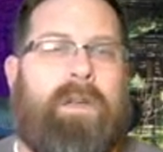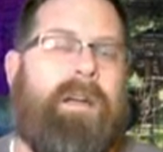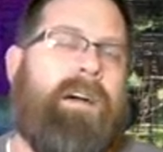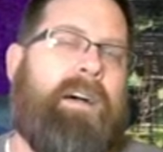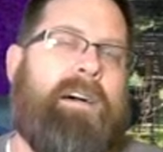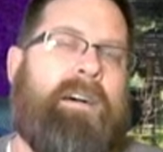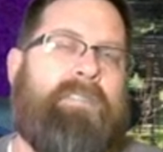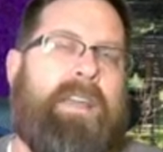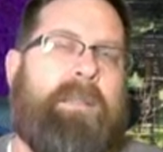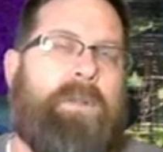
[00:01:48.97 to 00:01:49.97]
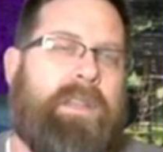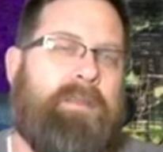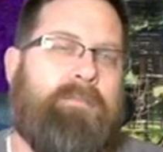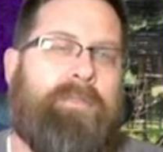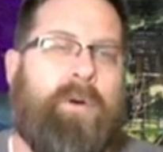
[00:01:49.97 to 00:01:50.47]
available
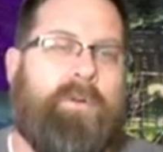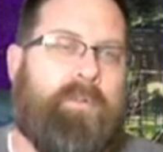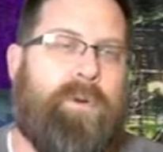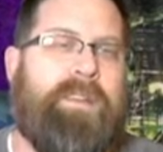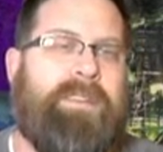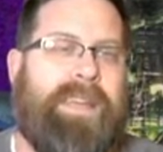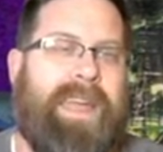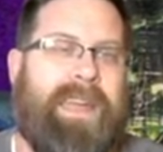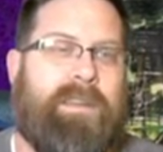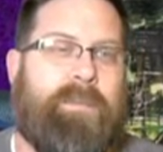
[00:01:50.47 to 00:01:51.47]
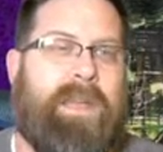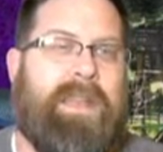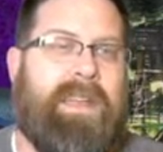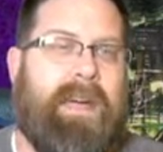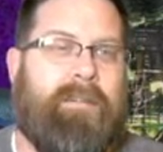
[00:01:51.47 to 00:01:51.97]
in both print and
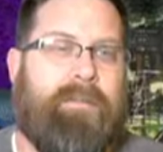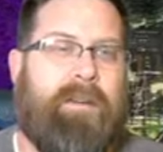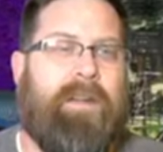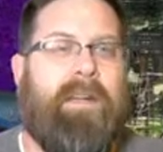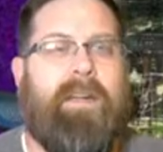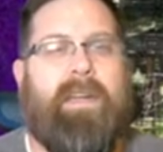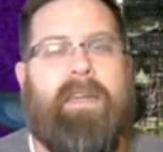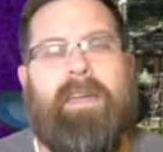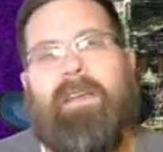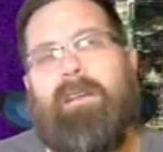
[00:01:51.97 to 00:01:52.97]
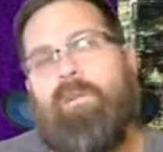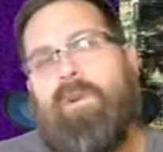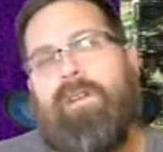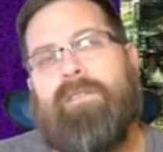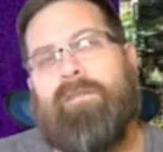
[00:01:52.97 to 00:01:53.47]
PDF. It
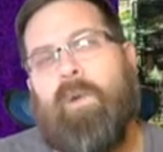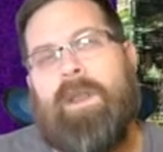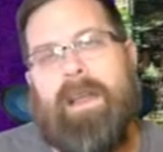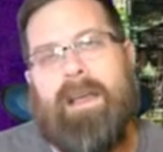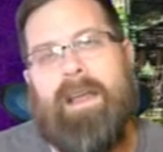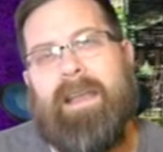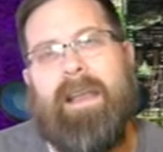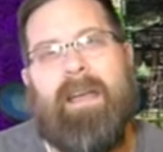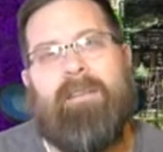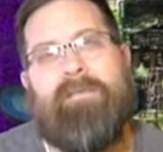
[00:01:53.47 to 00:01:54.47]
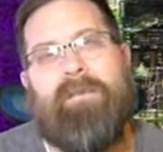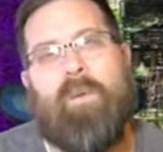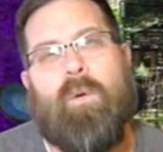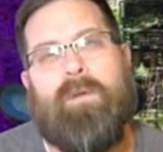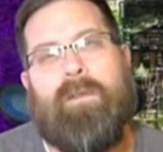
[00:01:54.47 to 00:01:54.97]
runs $49.99
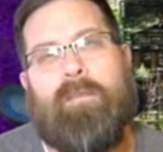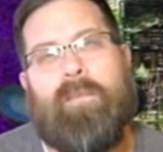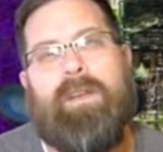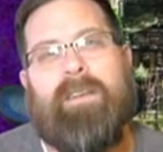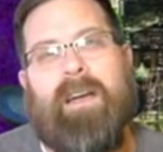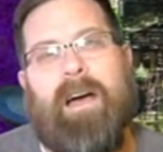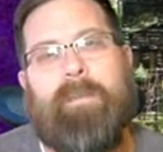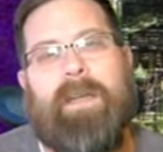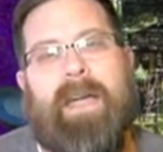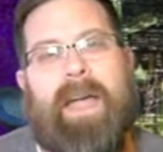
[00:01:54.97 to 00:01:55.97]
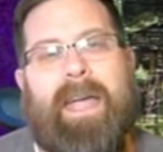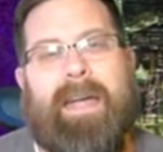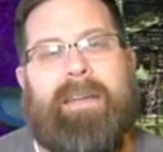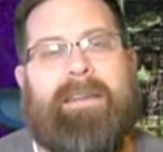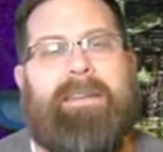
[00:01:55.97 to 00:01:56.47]
for the print copy
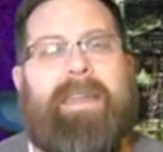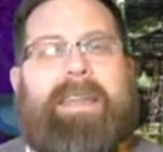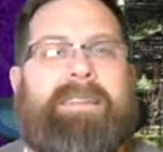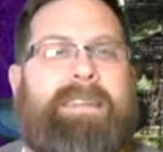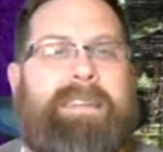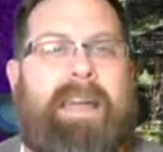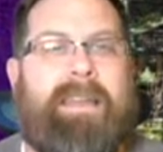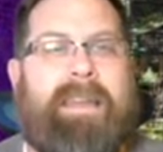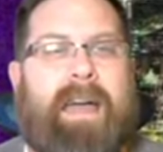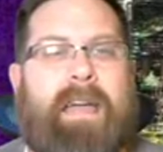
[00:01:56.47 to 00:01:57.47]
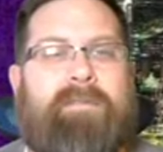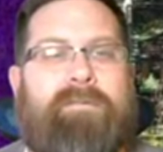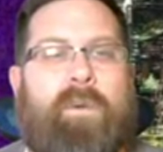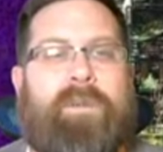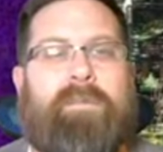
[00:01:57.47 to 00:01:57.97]
and $19.99
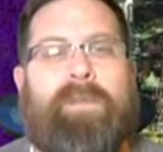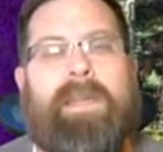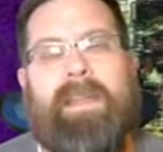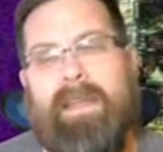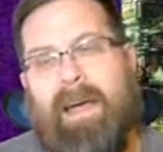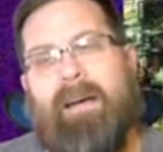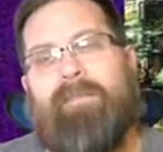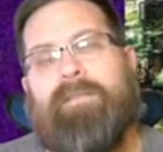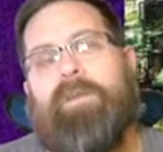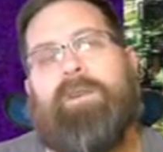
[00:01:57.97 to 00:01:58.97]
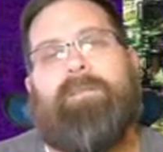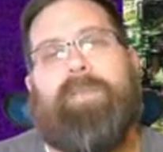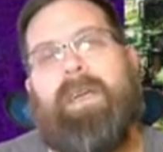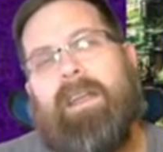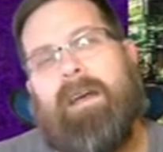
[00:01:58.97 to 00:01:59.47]
for the PDF. You can
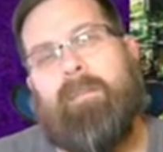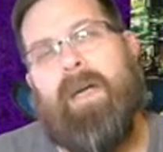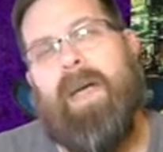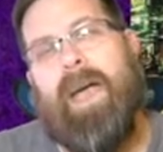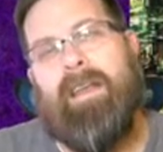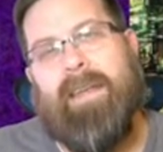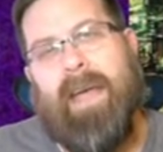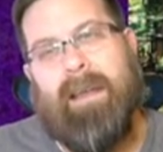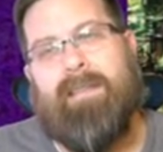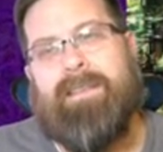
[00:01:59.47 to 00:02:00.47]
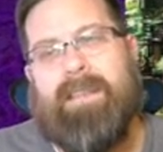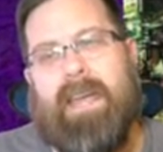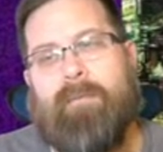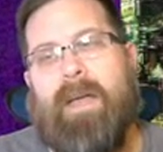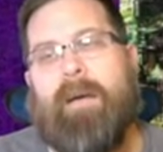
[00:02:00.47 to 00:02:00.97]
pick it up at Catalyst
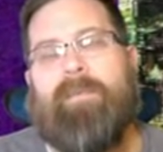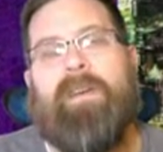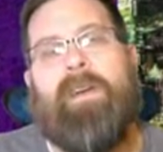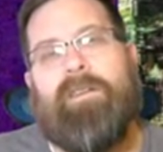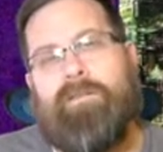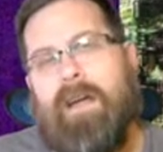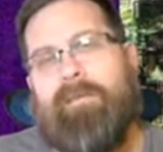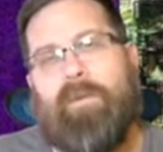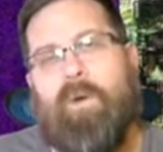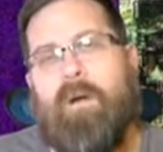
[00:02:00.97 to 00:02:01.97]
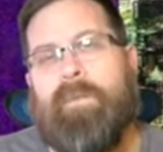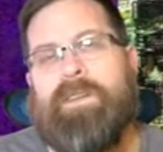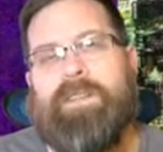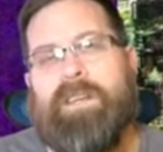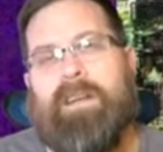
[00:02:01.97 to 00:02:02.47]
Game Labs,
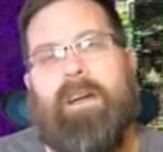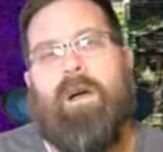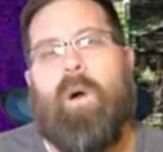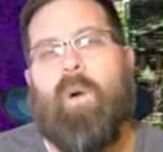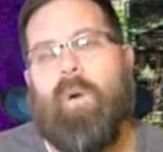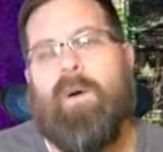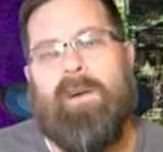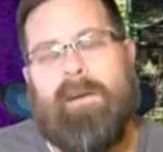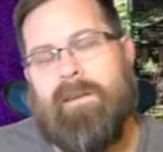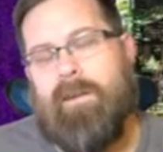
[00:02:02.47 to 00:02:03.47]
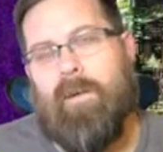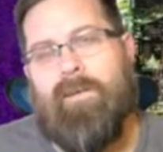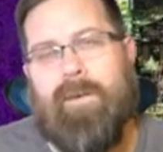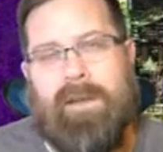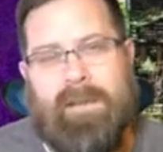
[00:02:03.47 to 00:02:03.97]
DriveThruRPG, or your
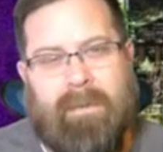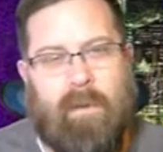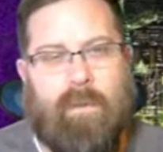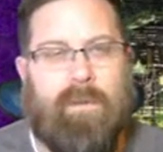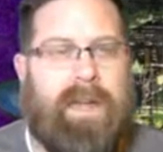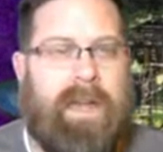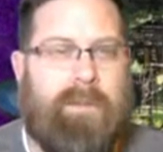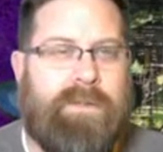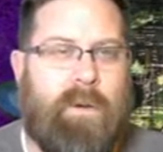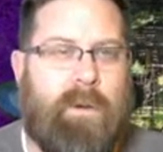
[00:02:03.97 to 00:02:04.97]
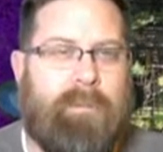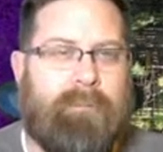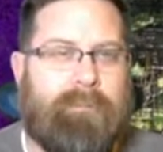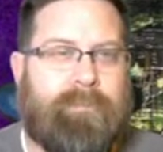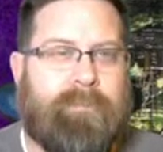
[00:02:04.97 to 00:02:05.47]
friendly local game store.
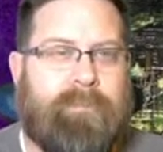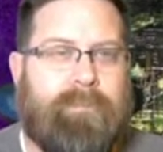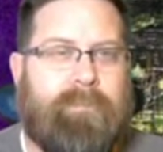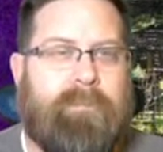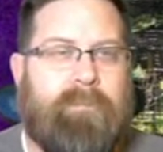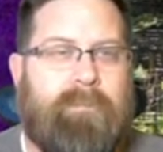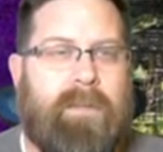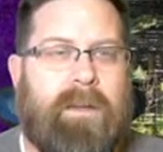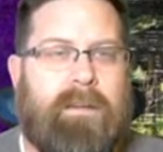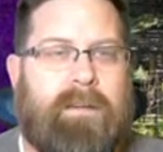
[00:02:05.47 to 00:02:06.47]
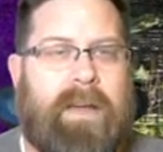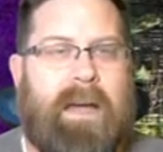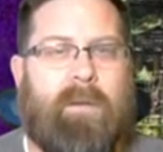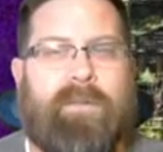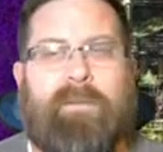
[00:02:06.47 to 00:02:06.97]

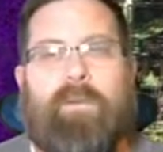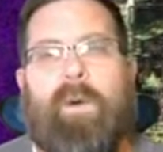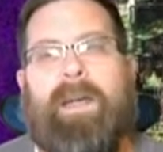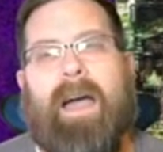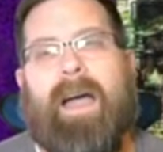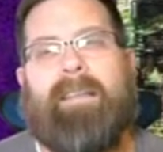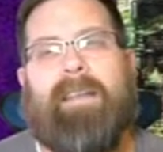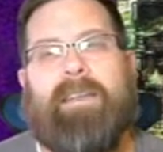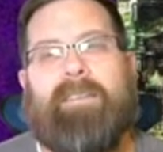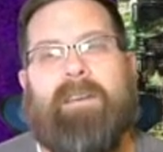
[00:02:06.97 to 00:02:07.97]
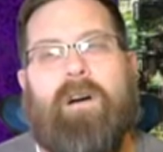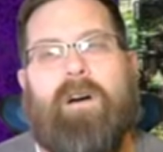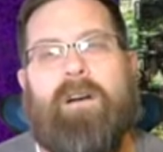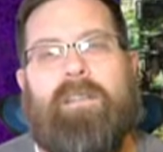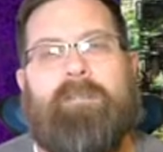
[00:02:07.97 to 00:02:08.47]
Now, some quick highlights
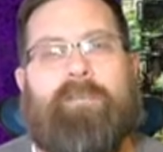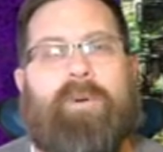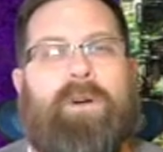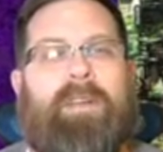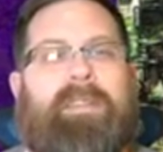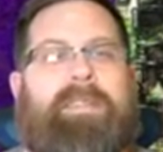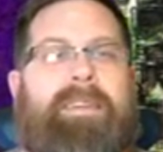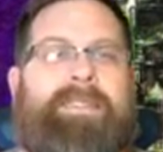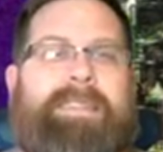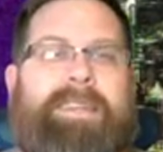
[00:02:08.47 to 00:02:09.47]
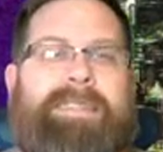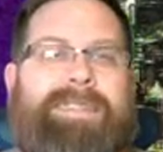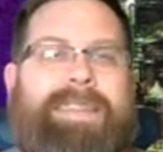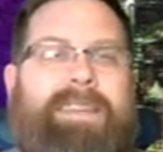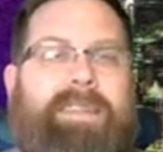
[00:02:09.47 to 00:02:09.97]
on the book. This is
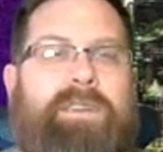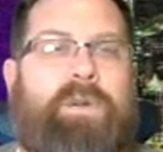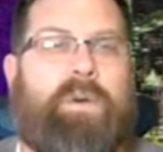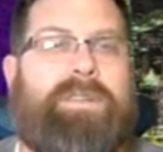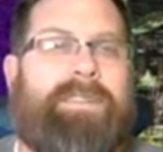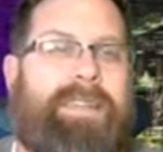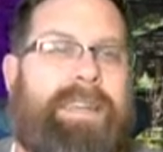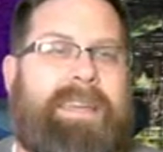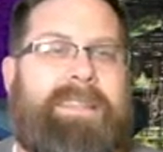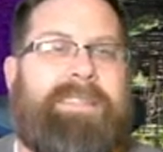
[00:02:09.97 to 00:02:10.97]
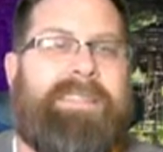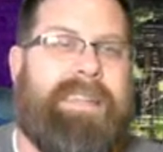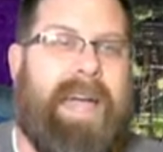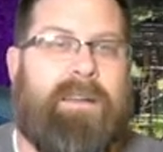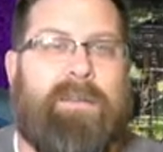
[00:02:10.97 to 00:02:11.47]
the newest in
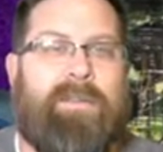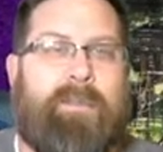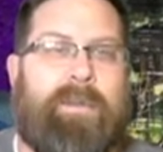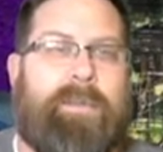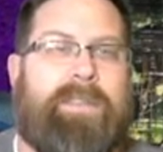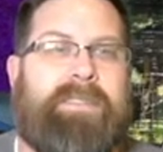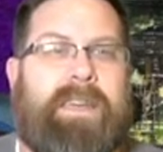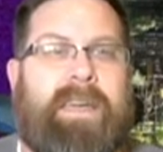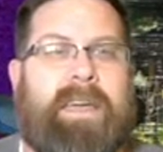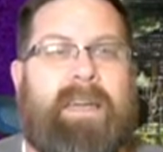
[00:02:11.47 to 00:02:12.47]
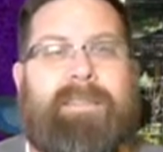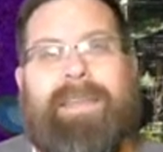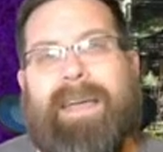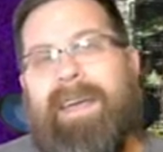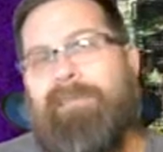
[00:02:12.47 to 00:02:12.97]
Seattle supplements
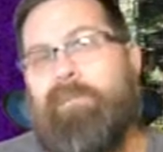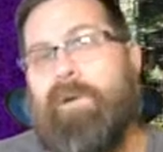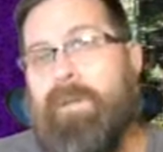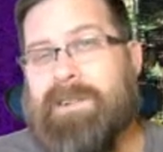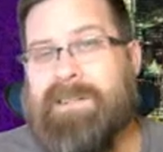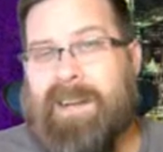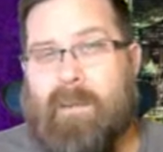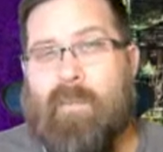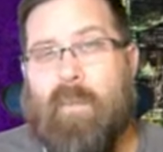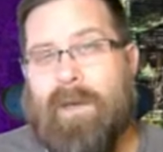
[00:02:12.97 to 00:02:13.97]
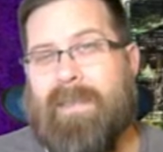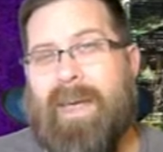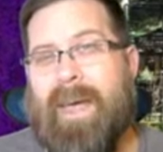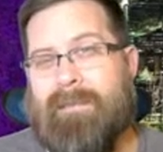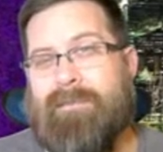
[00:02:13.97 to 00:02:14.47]
that have pretty much come with
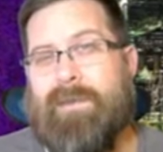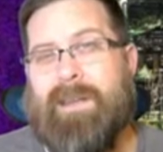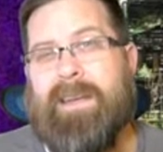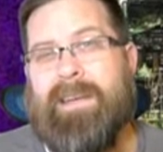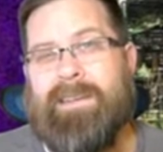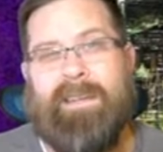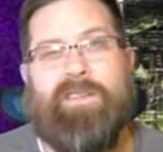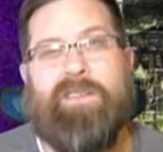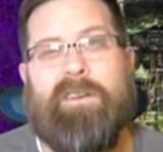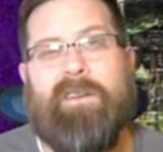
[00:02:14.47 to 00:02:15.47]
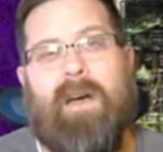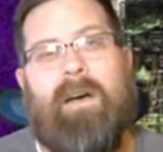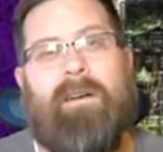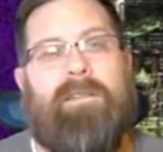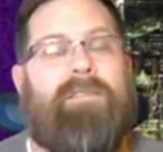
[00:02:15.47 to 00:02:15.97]
every edition
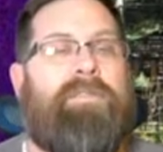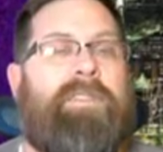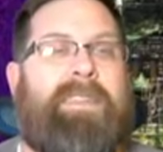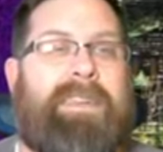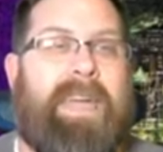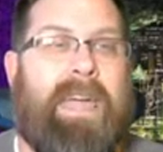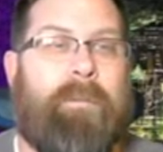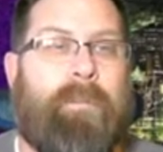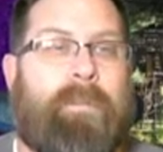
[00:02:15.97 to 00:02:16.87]
of the game.